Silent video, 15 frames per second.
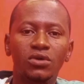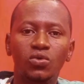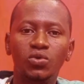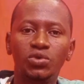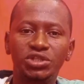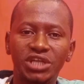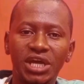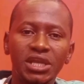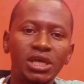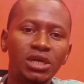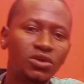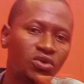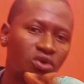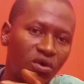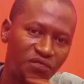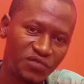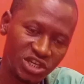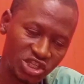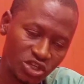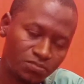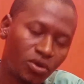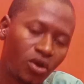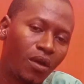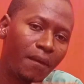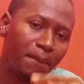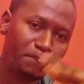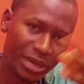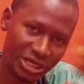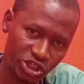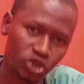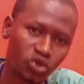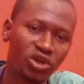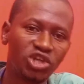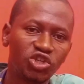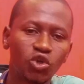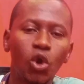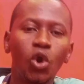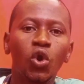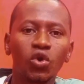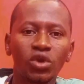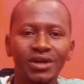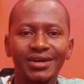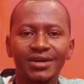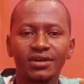containing no visible particles or